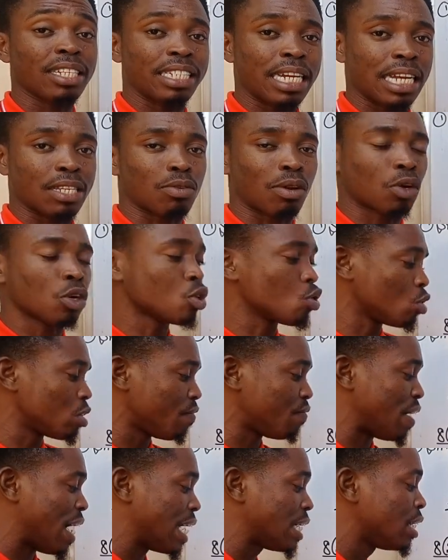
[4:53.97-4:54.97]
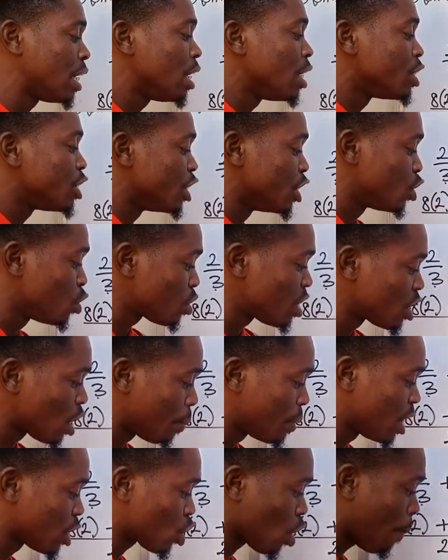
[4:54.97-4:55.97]
Yes, you're going to divide the new
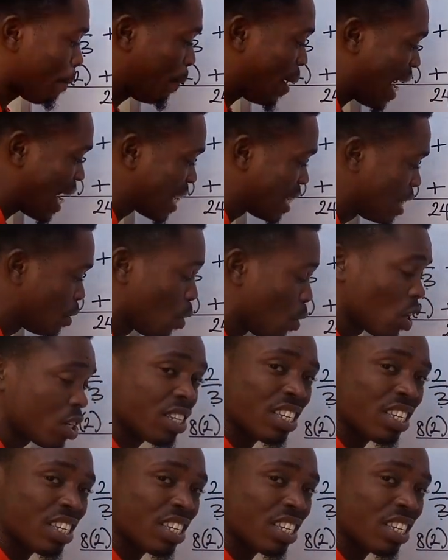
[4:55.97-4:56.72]
denominator by the what?